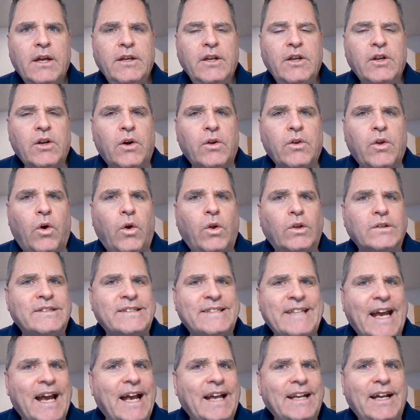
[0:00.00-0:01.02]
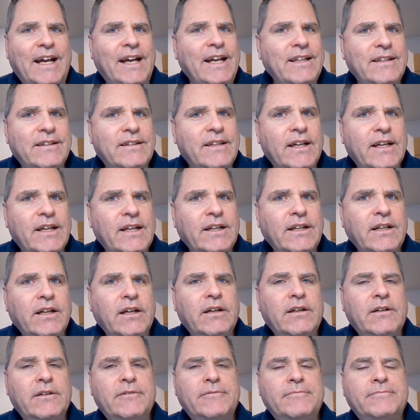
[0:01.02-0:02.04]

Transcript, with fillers: You know, the whole Danite thing.